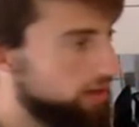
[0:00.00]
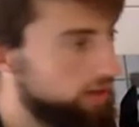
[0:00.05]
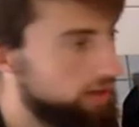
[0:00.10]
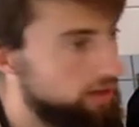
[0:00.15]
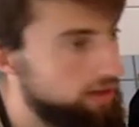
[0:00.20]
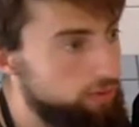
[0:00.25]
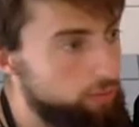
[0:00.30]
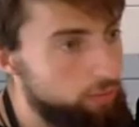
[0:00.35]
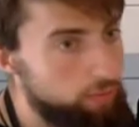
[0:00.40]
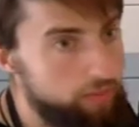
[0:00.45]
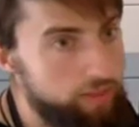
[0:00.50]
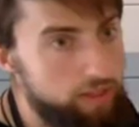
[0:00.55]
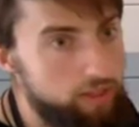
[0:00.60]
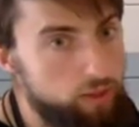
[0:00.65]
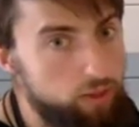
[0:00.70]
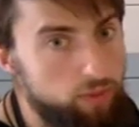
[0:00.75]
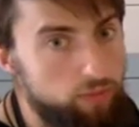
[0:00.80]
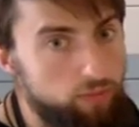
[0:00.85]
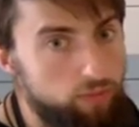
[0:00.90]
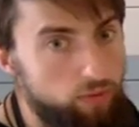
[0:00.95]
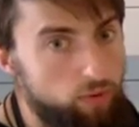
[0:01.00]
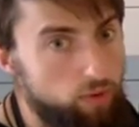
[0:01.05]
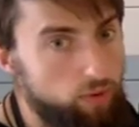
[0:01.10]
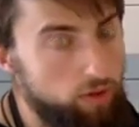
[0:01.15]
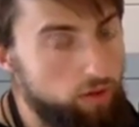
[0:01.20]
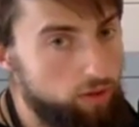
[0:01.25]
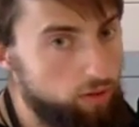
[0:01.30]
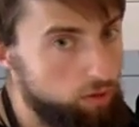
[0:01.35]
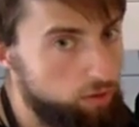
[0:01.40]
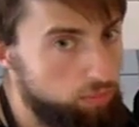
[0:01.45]
it will be good for
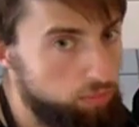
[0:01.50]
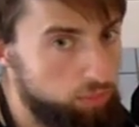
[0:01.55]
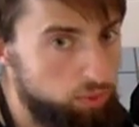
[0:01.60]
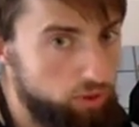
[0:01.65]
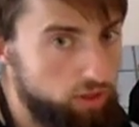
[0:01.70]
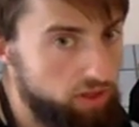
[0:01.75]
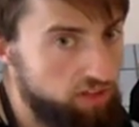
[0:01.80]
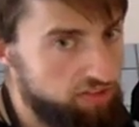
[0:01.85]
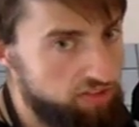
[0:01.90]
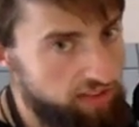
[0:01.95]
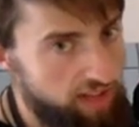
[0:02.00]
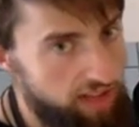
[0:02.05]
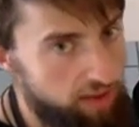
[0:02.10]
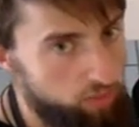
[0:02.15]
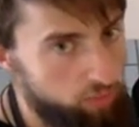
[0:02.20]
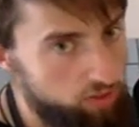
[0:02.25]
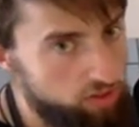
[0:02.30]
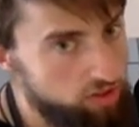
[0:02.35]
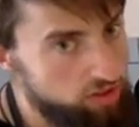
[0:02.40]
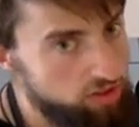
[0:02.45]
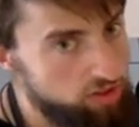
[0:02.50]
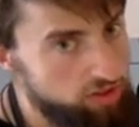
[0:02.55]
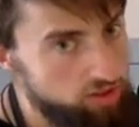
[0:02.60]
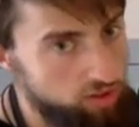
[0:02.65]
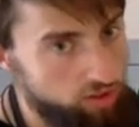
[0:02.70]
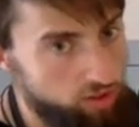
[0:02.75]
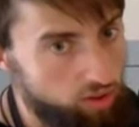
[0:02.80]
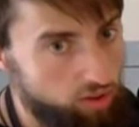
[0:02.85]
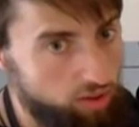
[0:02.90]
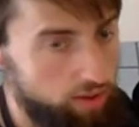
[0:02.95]
you know put in sandwiches
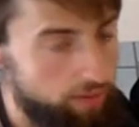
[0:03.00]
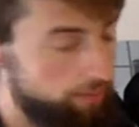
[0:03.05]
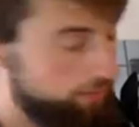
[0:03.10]
or